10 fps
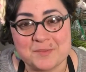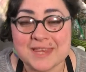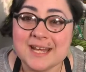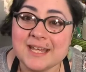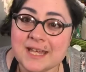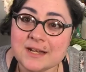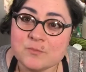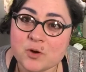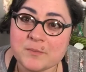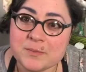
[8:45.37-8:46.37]
But then again, if
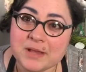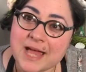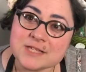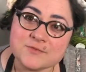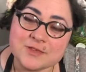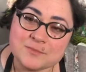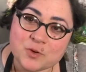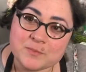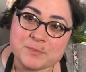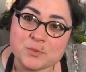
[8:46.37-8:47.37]
more people ask for them,
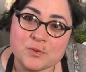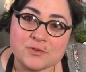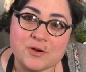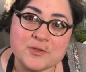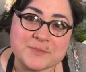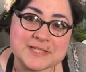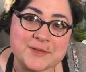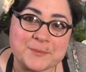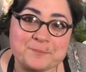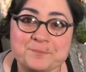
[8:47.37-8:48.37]
more people will grow them and
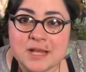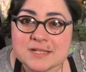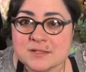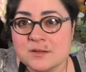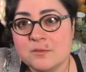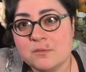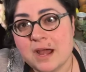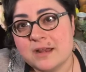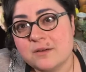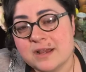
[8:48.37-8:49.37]
sell them. Plus,
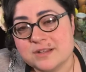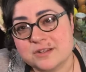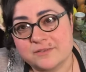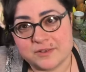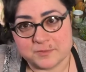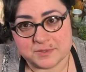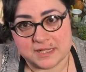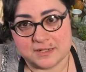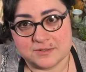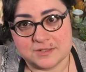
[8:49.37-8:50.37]
why do I deserve all the
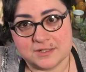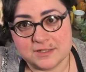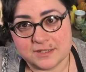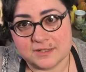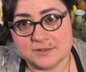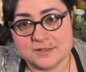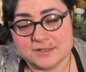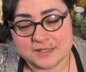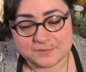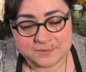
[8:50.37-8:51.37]
potatoes? You know,
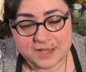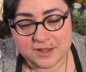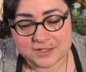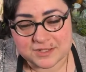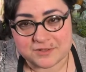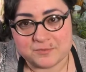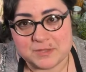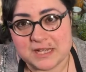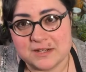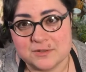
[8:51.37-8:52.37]
we all deserve
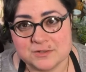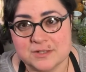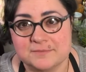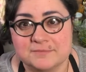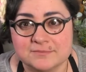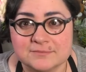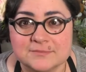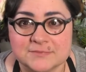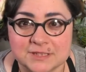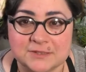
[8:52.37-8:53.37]
potatoes.
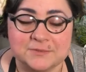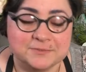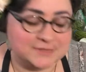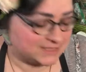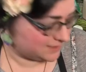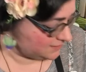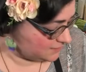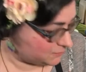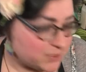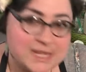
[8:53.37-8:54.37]
So
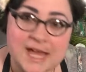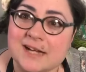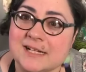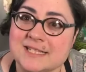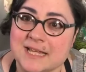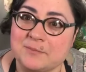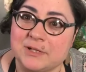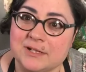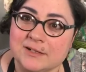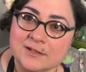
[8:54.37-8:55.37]
put that on a
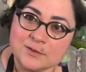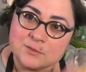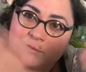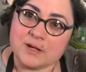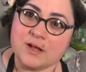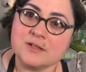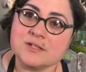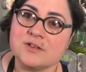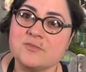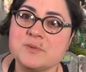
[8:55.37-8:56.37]
sampler. We all
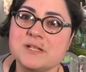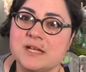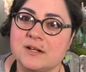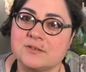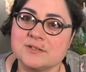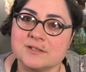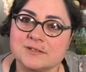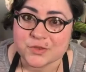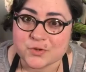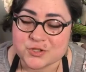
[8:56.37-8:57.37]
deserve potatoes.
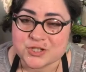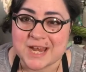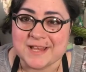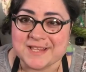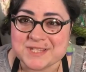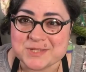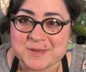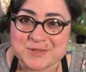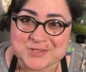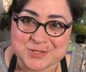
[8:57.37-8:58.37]
Those shallots
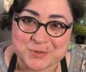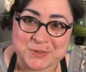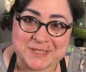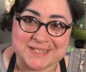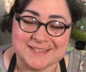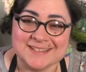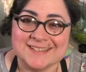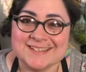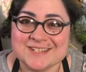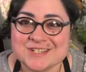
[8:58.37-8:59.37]
smell so good.
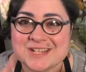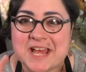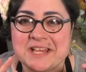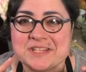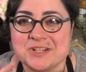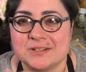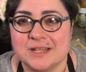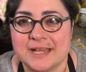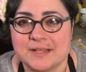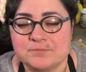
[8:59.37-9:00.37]
Shallots are
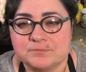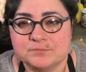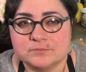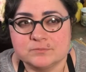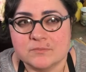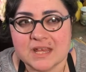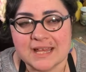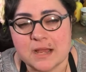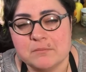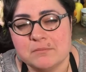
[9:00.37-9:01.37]
like,
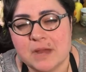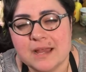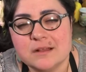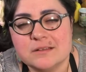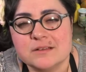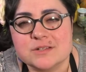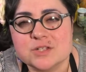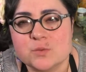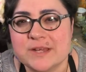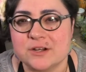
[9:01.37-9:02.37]
like a milder,
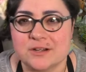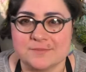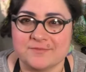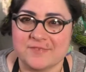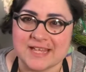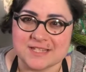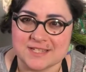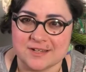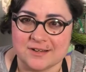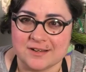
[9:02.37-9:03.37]
sweeter,
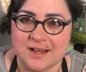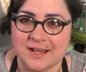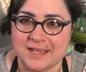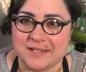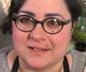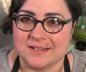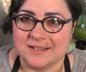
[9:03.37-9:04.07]
fancier onion.